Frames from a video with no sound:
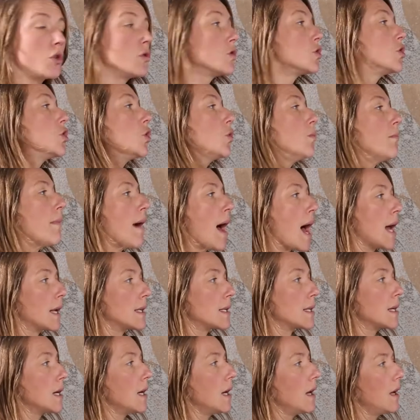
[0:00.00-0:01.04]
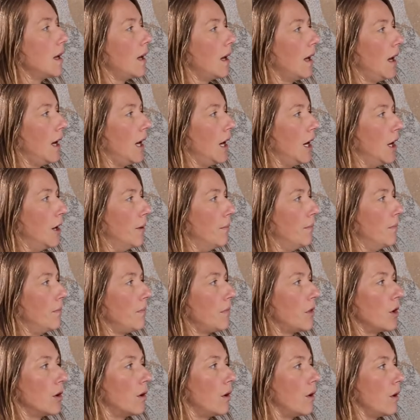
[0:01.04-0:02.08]
there's no mat. Um,
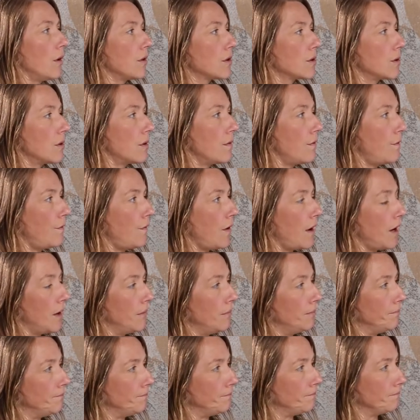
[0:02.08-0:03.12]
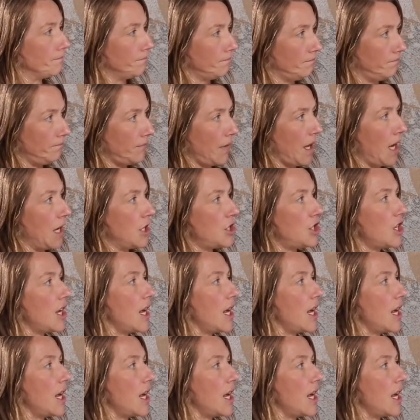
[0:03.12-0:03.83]
they're all sort of um, edge